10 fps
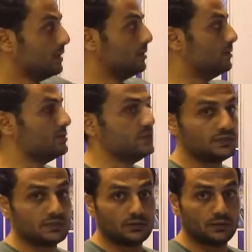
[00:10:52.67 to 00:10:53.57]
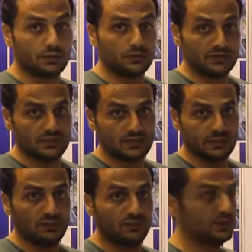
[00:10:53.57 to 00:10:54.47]
on this
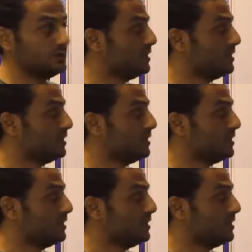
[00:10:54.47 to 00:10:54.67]
element.